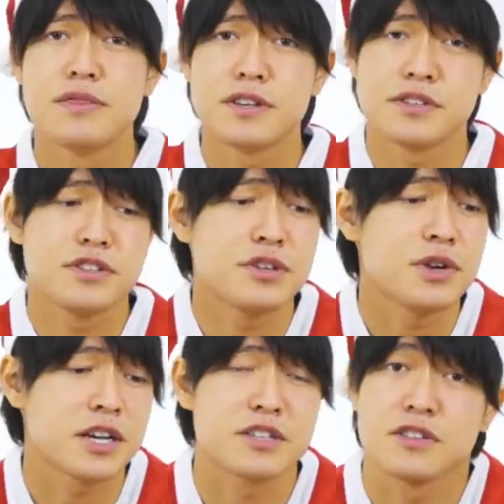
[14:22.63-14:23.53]
These new
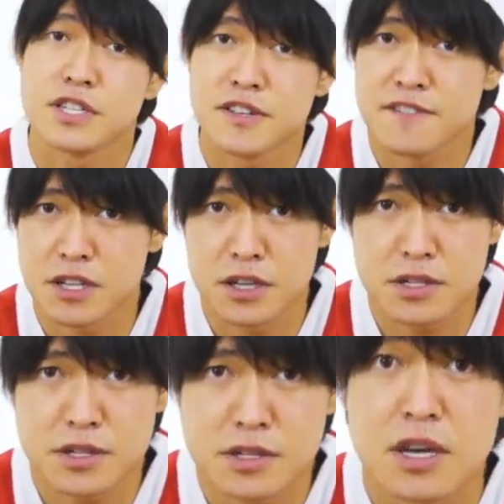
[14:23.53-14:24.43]
exclusive
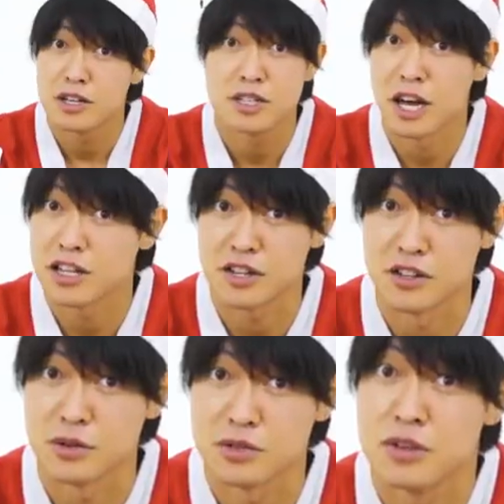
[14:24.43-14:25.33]
sauces, Santa
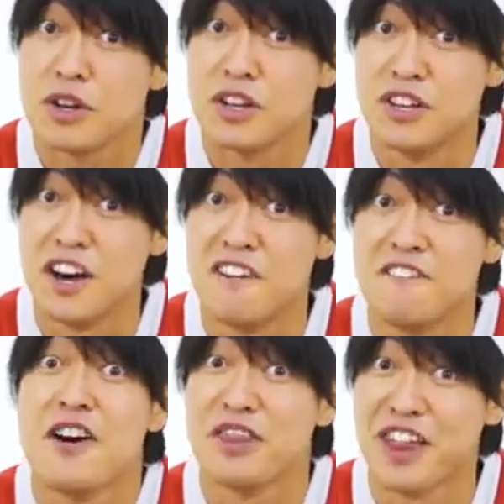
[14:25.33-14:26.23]
Claus love
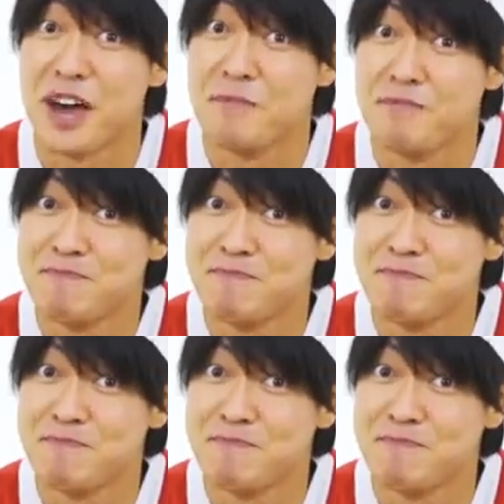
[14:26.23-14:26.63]
them.